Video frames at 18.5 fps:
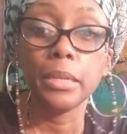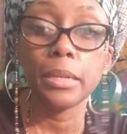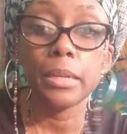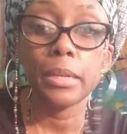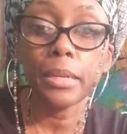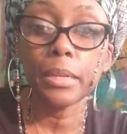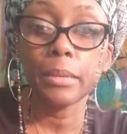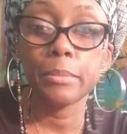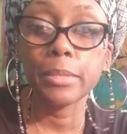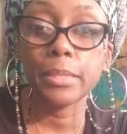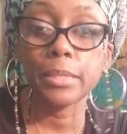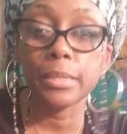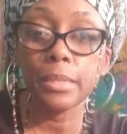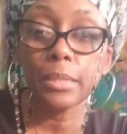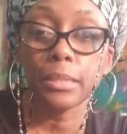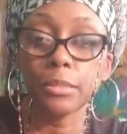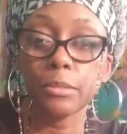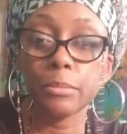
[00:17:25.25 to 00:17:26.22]
Okay, let me
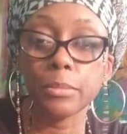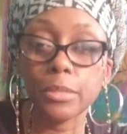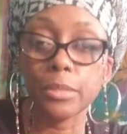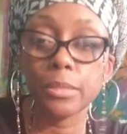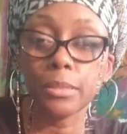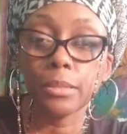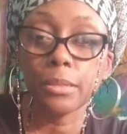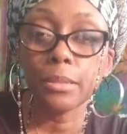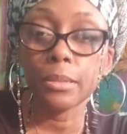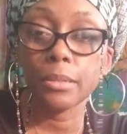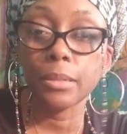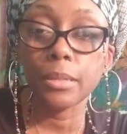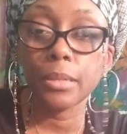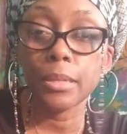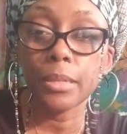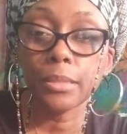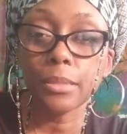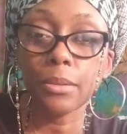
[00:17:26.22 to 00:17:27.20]
see. Luminous girl,
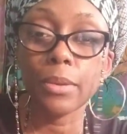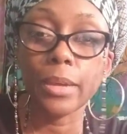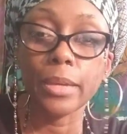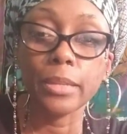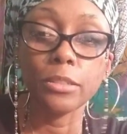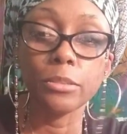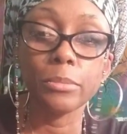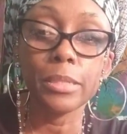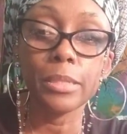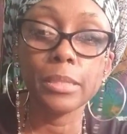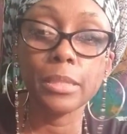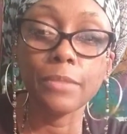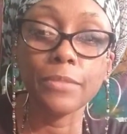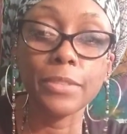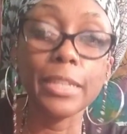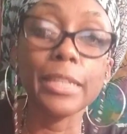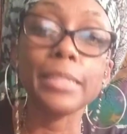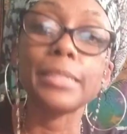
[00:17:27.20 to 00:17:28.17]
yes. Okay, luminous
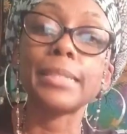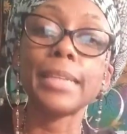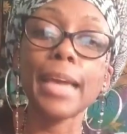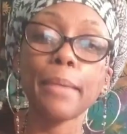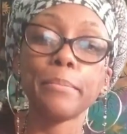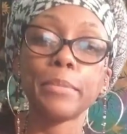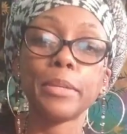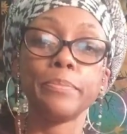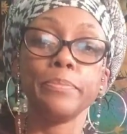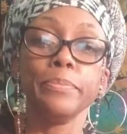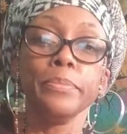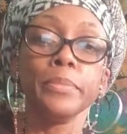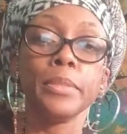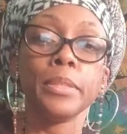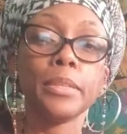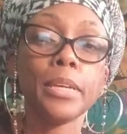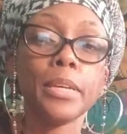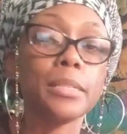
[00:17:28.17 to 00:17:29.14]
love, yes. Got me,
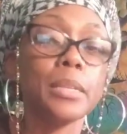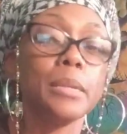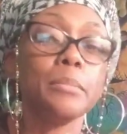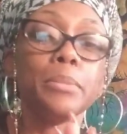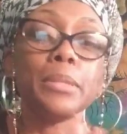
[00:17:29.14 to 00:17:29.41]
yes.